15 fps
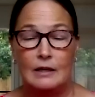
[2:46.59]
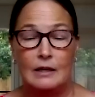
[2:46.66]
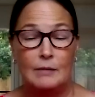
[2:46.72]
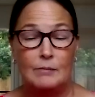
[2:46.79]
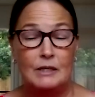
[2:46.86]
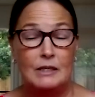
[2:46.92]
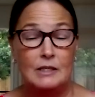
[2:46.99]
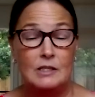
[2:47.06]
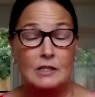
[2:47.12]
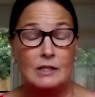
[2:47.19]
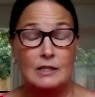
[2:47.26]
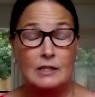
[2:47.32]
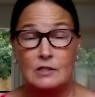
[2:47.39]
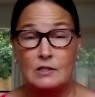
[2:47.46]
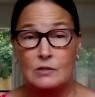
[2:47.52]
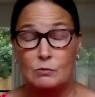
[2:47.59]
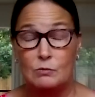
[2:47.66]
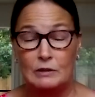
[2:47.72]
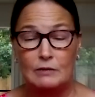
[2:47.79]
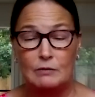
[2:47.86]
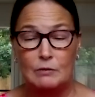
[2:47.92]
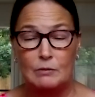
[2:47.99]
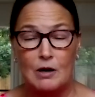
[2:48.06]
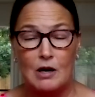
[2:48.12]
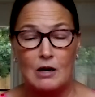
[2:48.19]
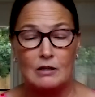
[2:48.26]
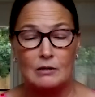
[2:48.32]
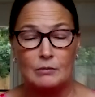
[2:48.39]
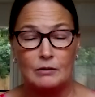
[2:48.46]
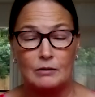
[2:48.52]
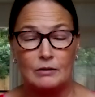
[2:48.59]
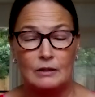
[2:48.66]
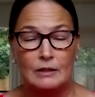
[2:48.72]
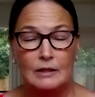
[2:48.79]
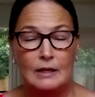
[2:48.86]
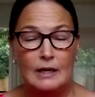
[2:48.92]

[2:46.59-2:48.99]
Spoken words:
I mean, it's really remarkable.